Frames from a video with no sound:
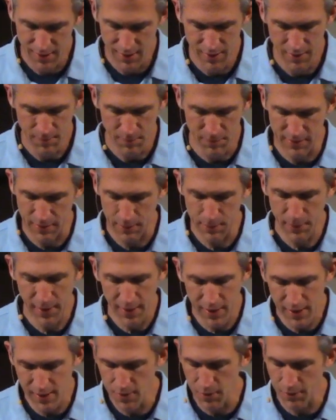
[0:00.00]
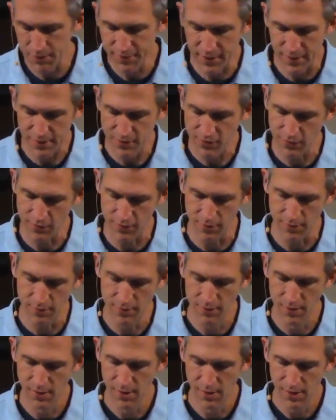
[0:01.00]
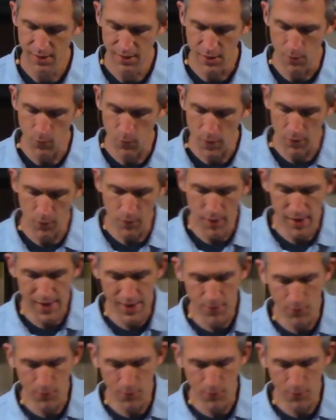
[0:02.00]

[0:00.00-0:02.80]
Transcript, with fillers: But they paid no attention and went away,